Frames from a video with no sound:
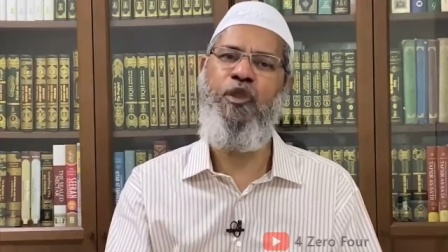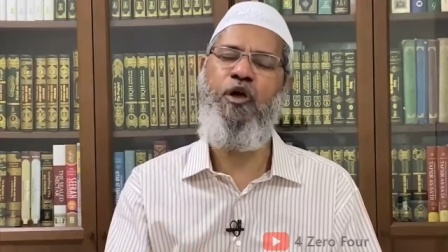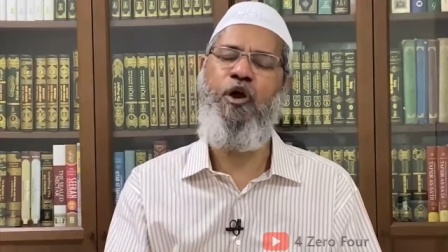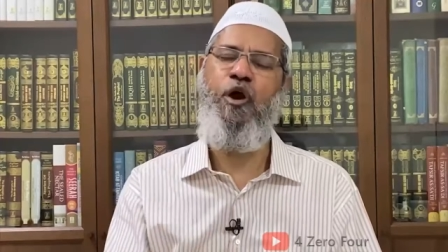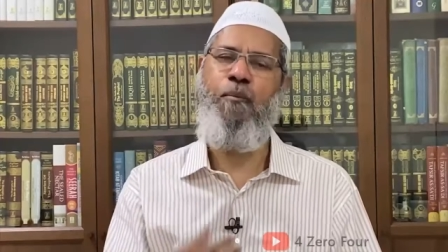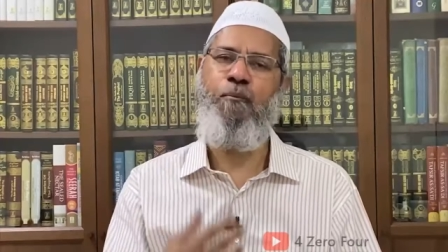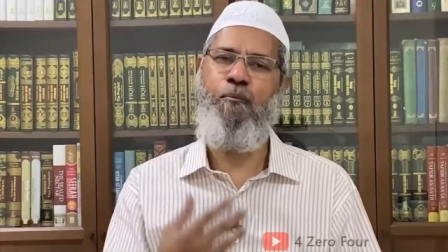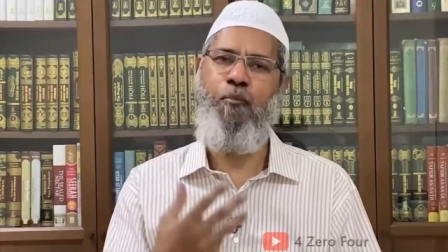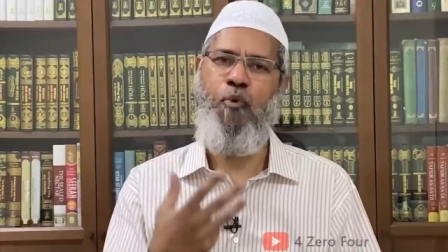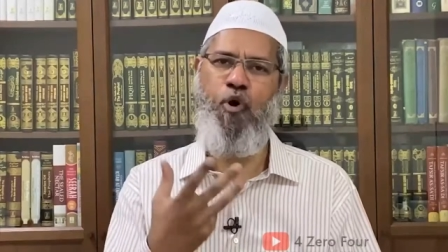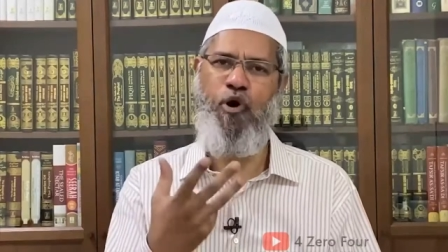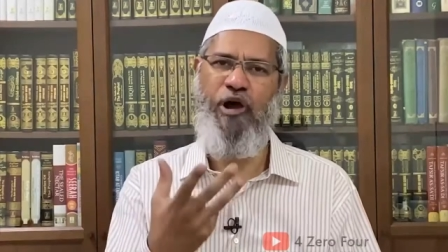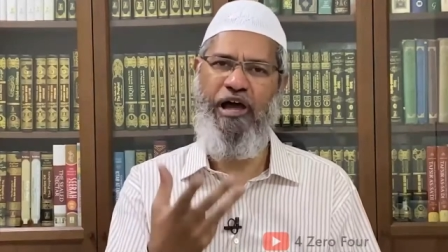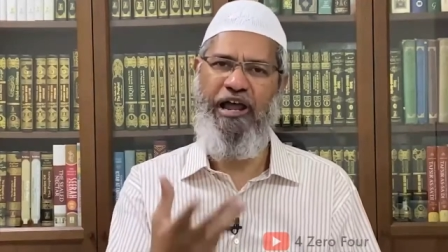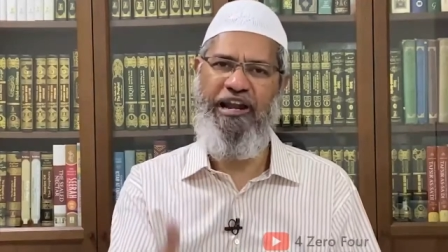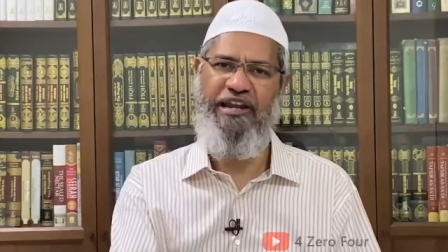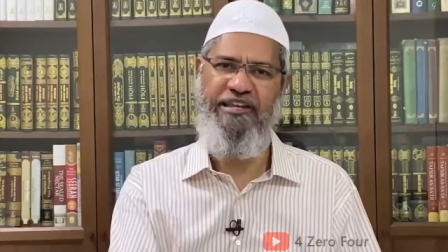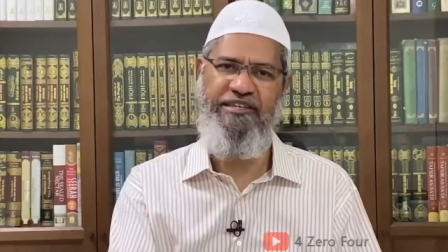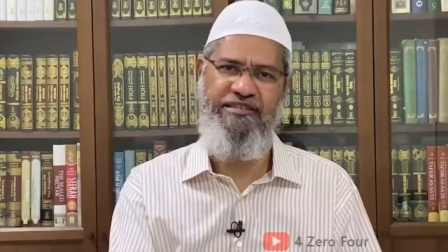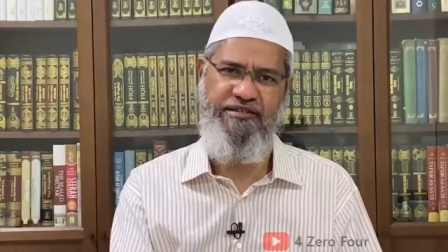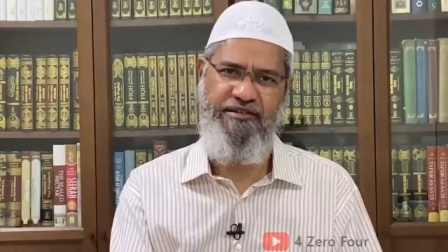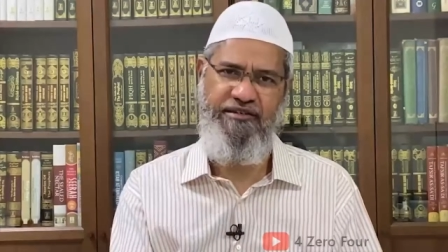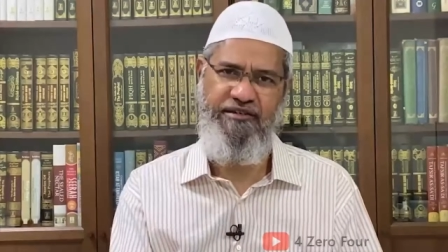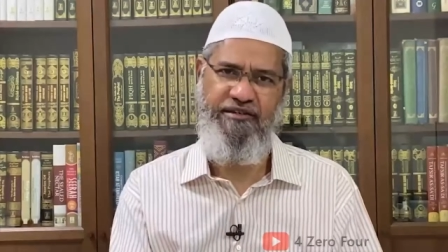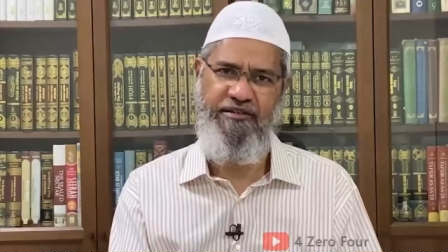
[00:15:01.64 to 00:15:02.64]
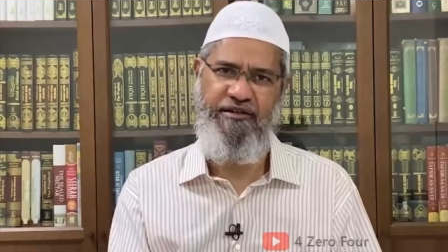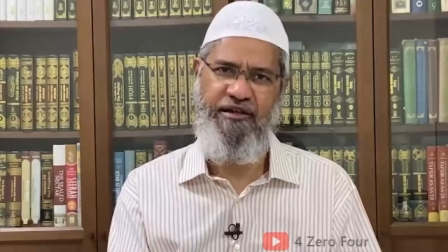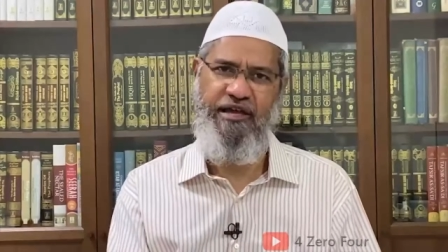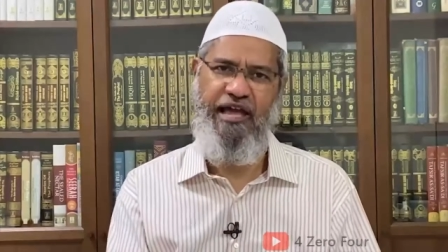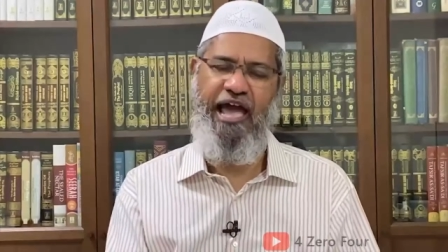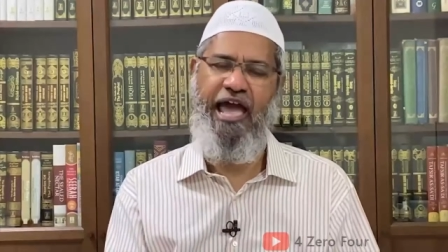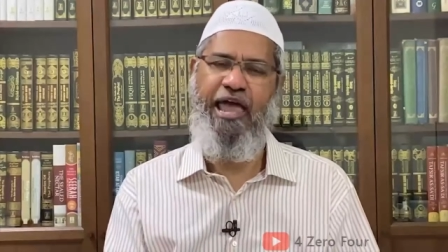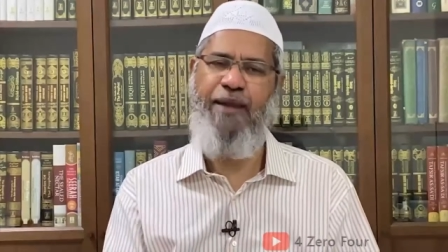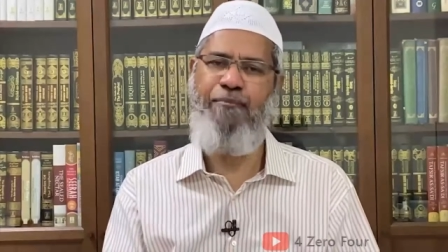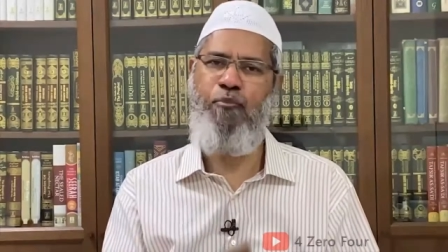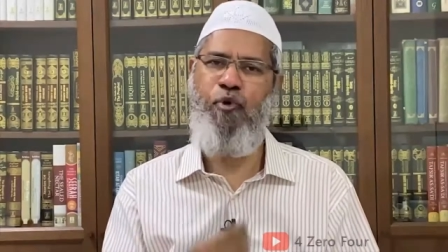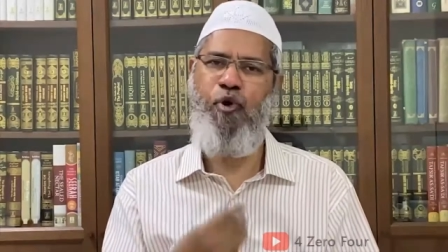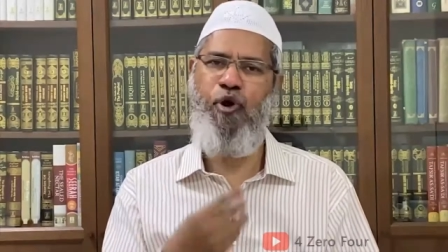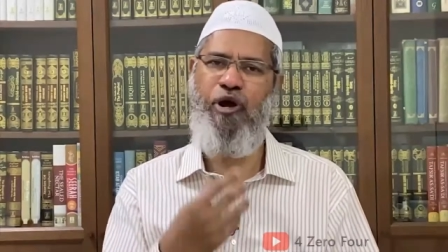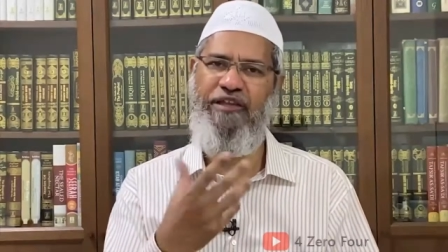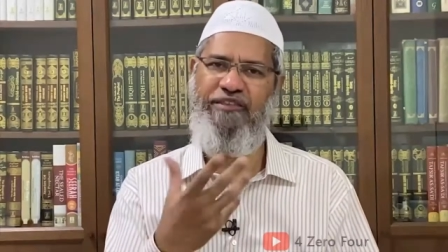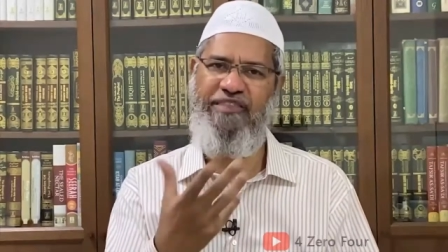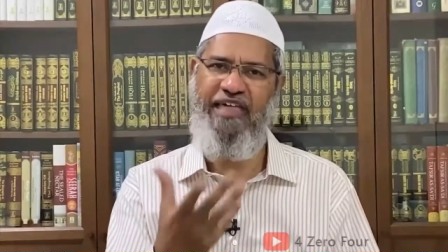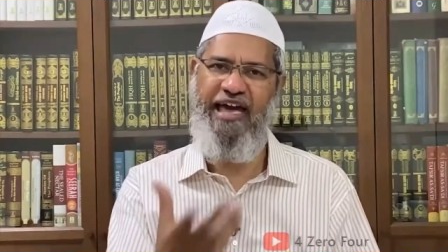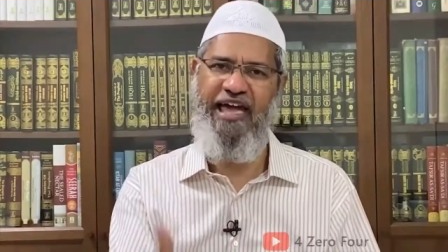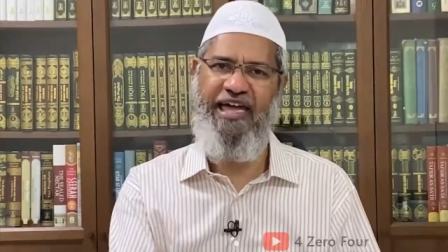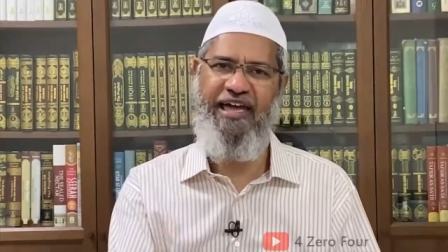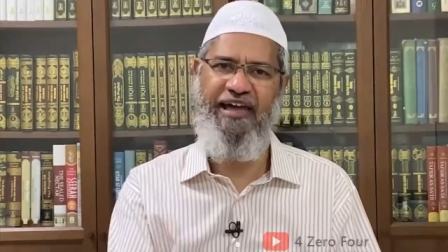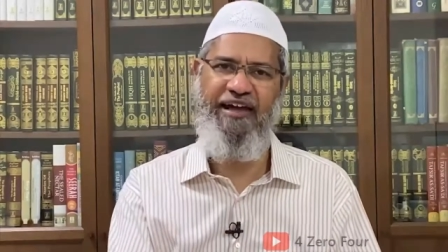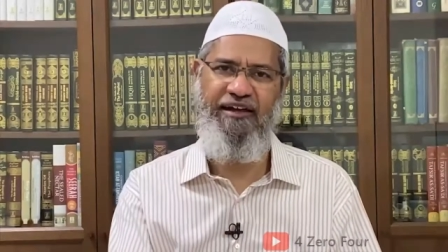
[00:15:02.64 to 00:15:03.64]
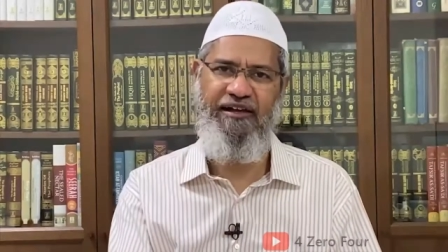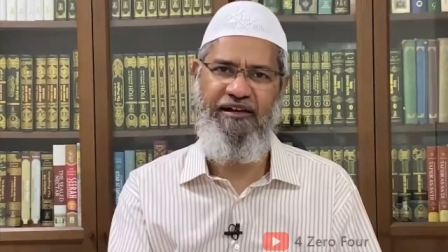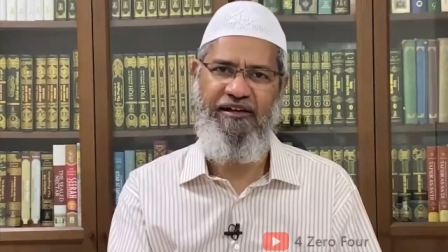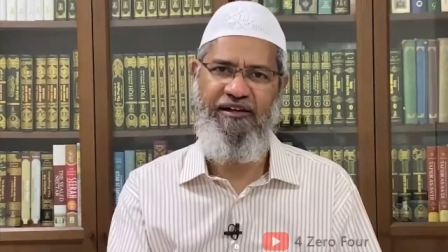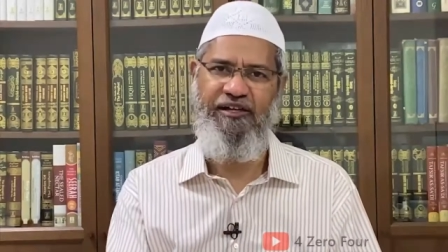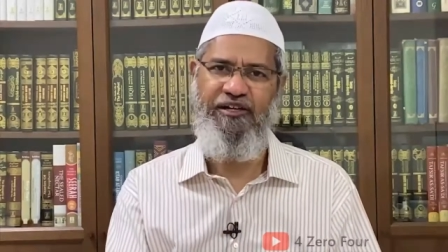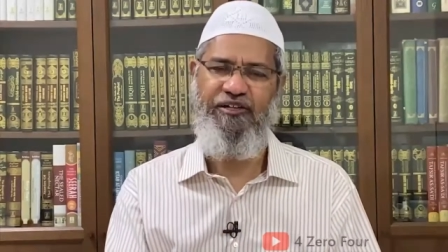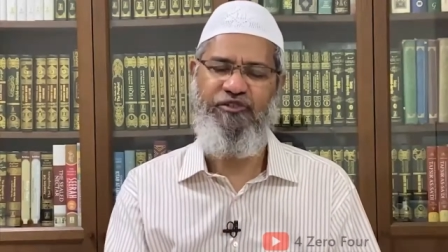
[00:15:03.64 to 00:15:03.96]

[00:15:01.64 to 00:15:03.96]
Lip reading: more courage and more hidayah